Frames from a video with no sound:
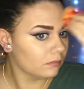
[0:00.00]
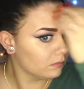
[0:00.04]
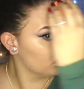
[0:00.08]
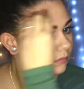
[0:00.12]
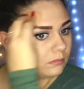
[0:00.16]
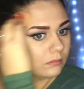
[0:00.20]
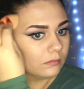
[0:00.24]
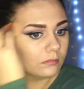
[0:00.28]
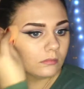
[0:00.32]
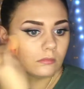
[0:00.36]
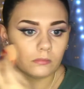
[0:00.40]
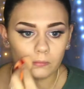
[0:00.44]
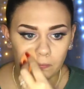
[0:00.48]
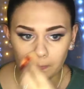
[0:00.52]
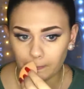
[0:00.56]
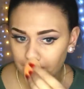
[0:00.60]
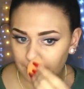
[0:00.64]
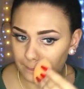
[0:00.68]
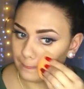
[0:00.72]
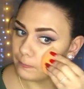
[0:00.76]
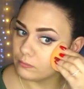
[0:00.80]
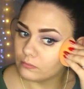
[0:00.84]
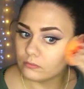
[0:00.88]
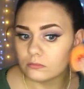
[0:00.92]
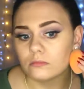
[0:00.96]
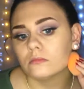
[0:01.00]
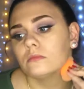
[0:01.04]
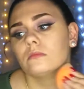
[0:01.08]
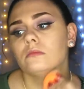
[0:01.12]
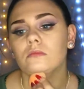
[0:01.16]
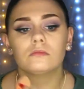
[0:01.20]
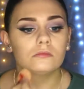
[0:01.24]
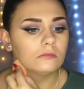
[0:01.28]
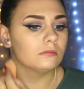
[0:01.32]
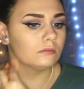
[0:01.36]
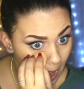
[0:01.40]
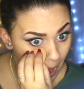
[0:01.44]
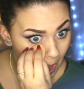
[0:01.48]
And there you go, look at
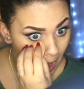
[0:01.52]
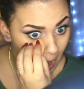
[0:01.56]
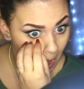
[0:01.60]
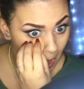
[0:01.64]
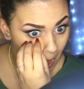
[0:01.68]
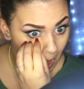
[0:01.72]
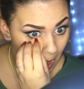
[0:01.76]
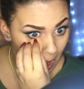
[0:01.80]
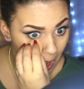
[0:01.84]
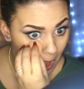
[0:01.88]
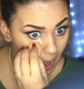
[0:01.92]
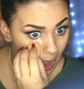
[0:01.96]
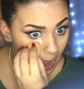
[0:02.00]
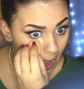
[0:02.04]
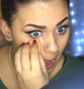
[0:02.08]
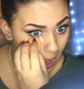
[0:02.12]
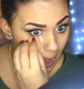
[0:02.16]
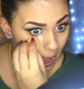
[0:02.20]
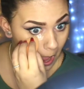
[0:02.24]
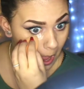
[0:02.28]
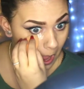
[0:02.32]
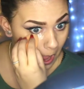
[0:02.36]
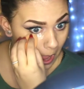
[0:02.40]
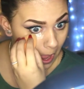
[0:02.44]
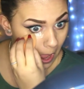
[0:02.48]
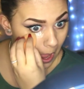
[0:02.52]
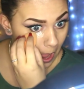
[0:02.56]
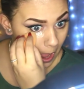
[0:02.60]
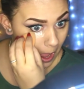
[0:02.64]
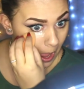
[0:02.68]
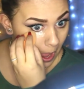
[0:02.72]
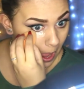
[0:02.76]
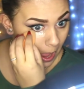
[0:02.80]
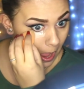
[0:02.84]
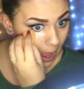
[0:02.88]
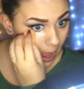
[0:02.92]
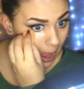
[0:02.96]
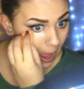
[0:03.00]
that. Now we're going to use this
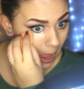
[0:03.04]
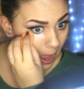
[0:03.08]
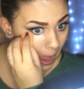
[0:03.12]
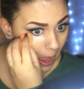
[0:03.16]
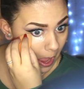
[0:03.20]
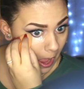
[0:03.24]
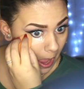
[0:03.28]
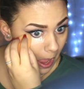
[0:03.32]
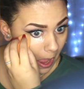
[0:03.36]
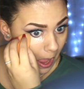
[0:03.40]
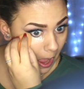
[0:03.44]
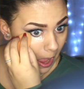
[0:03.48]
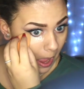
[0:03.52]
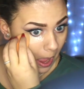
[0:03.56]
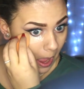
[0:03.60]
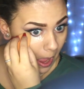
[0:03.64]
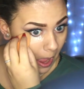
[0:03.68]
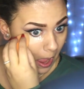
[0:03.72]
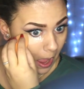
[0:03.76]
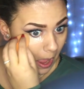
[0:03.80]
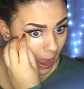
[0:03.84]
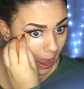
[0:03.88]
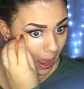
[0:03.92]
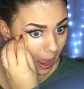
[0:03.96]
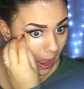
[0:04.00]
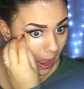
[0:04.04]
thing